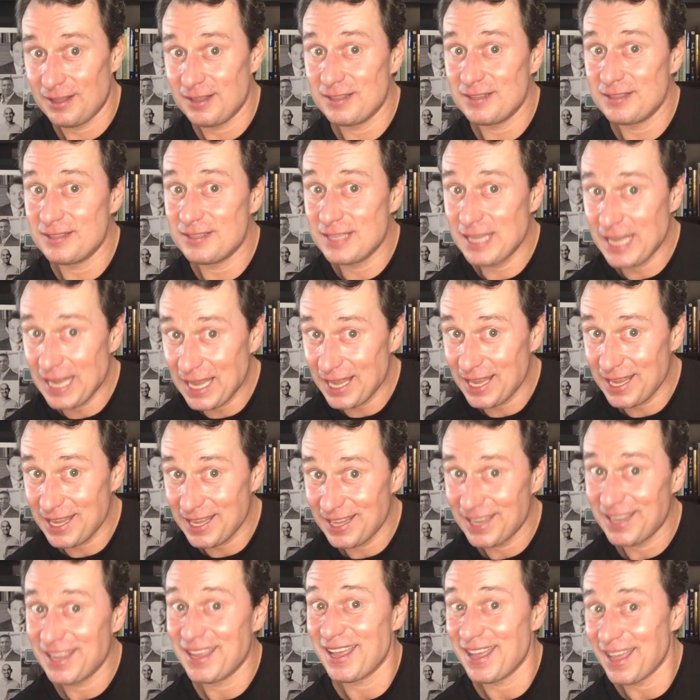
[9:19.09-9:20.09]

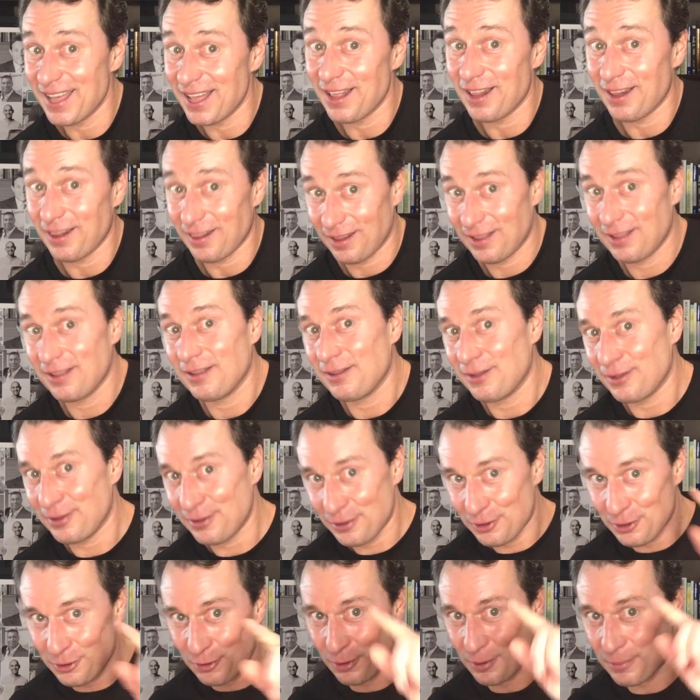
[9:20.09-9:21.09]
DL.
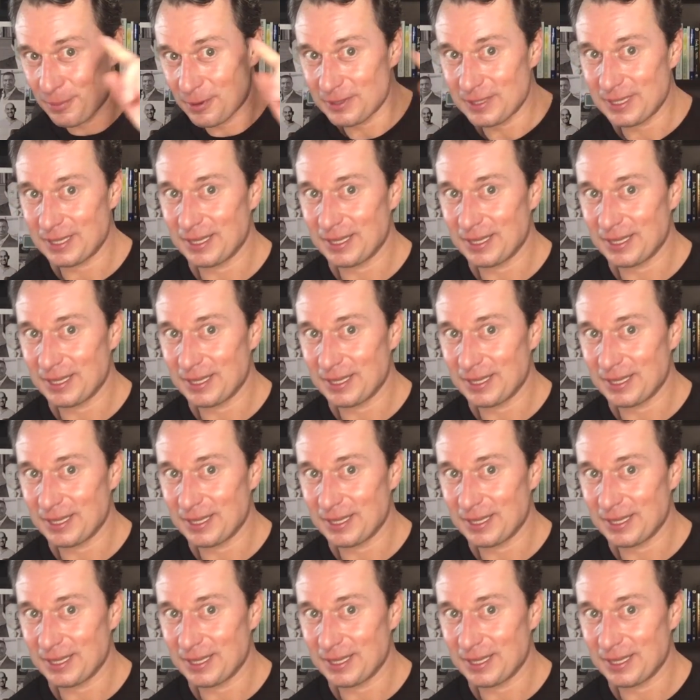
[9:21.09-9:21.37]
You're about